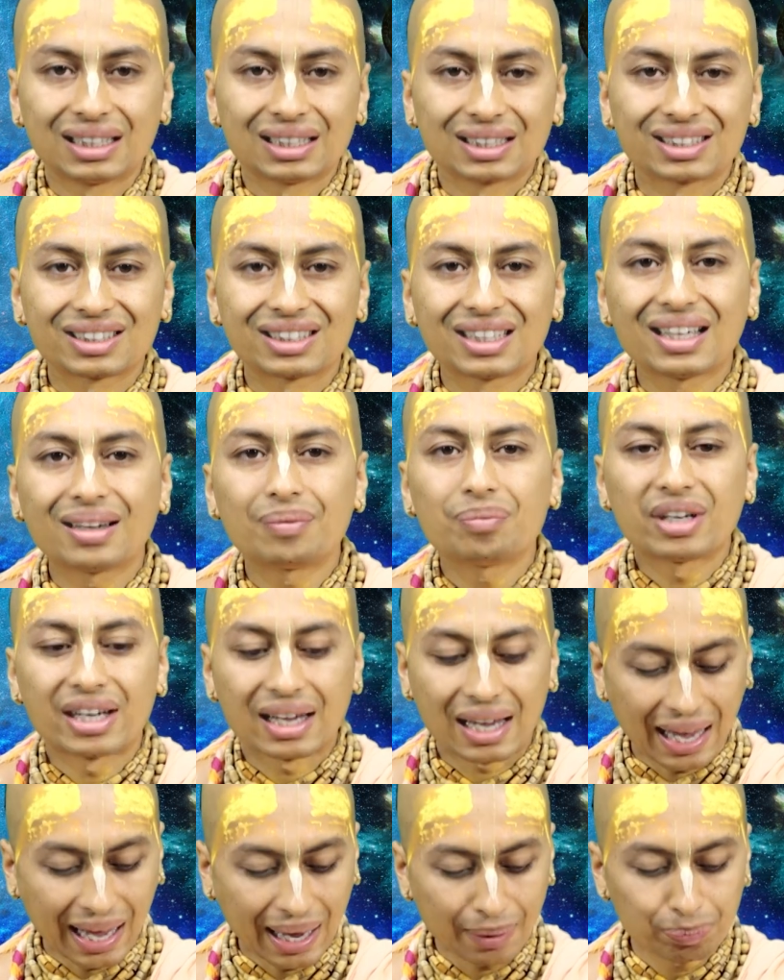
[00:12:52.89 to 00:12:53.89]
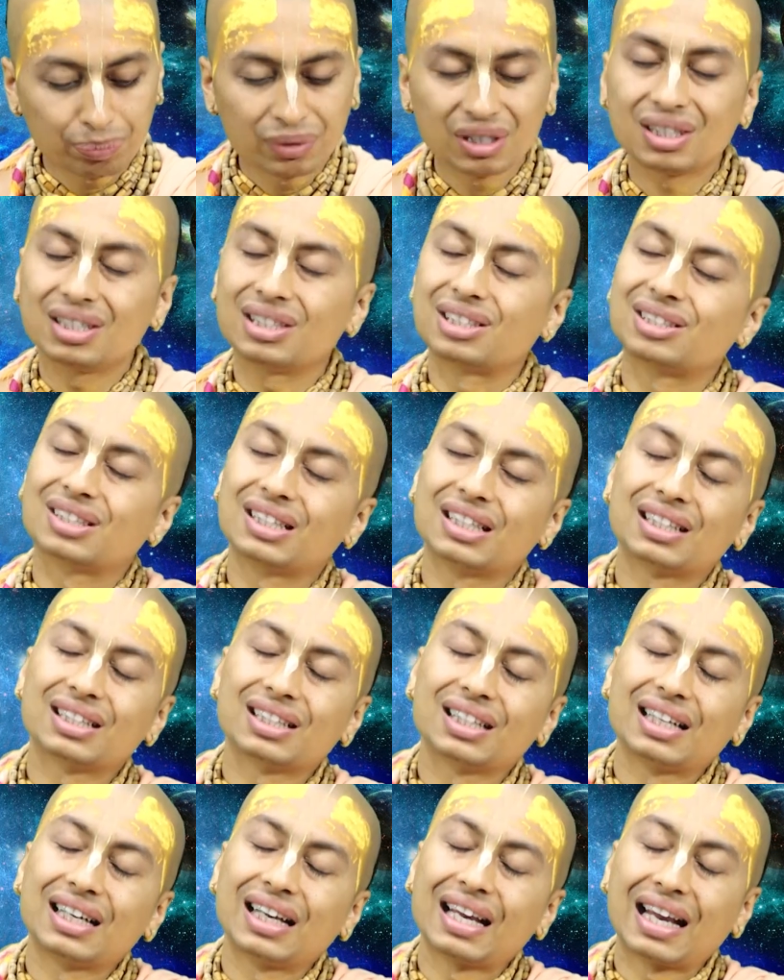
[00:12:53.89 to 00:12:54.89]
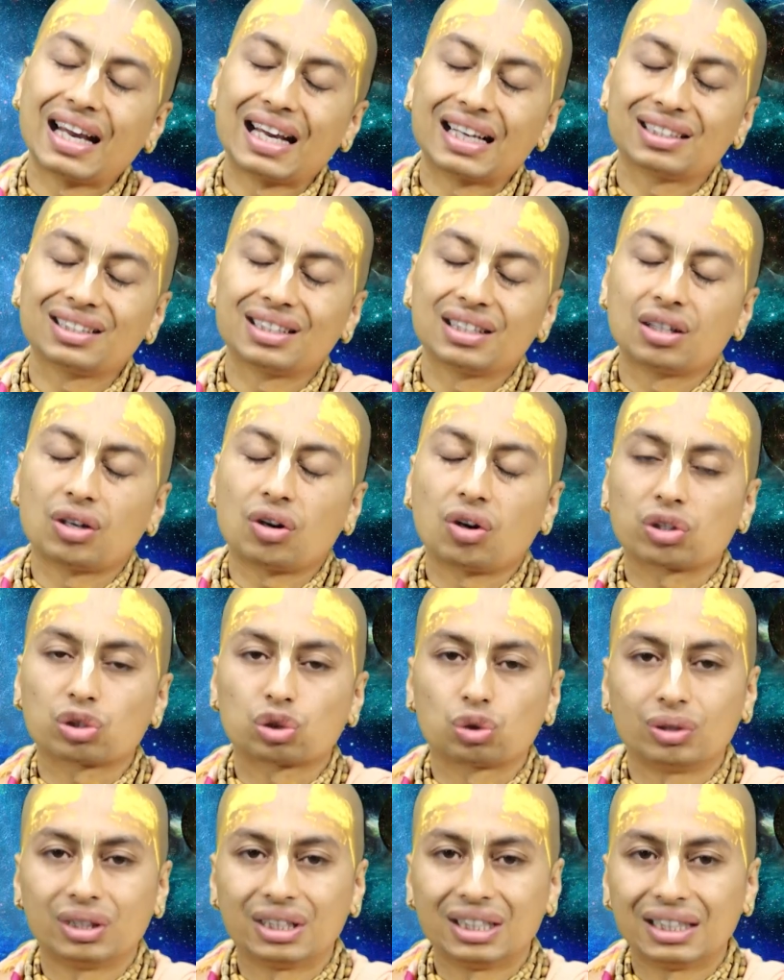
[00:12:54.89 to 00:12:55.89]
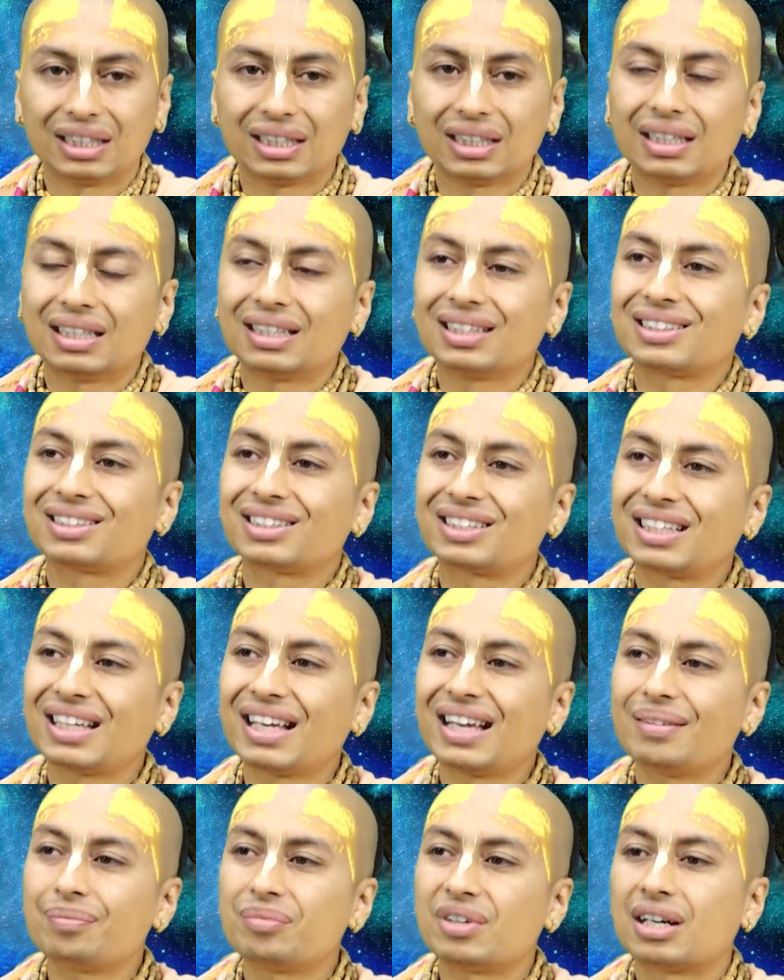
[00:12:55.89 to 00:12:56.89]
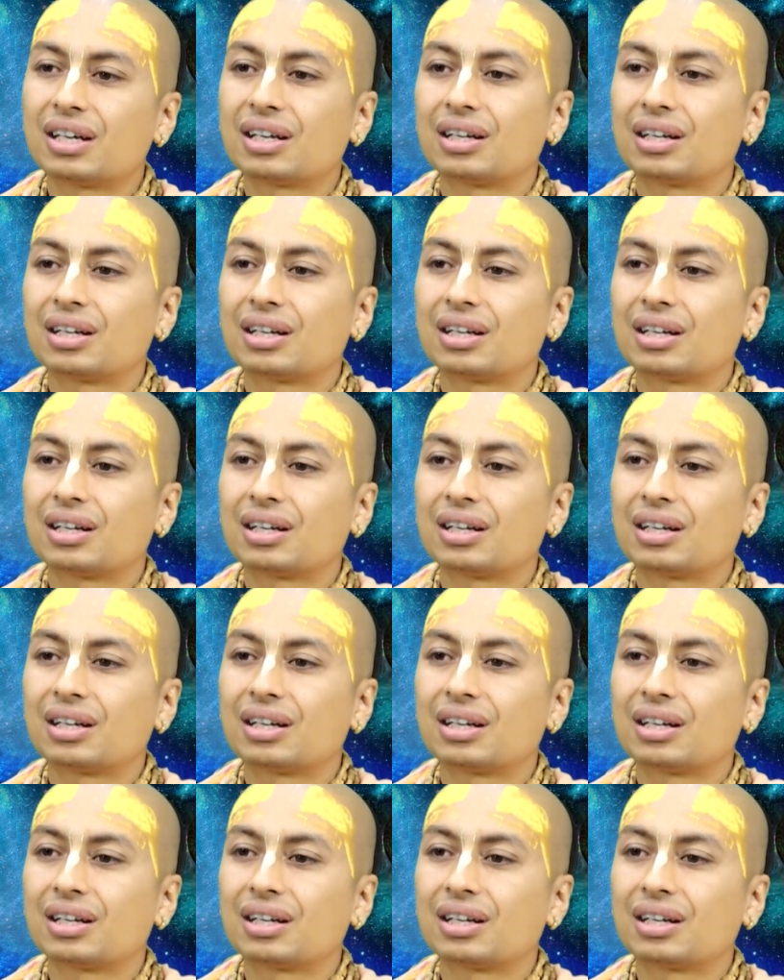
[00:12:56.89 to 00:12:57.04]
same happy state as Arjuna did, same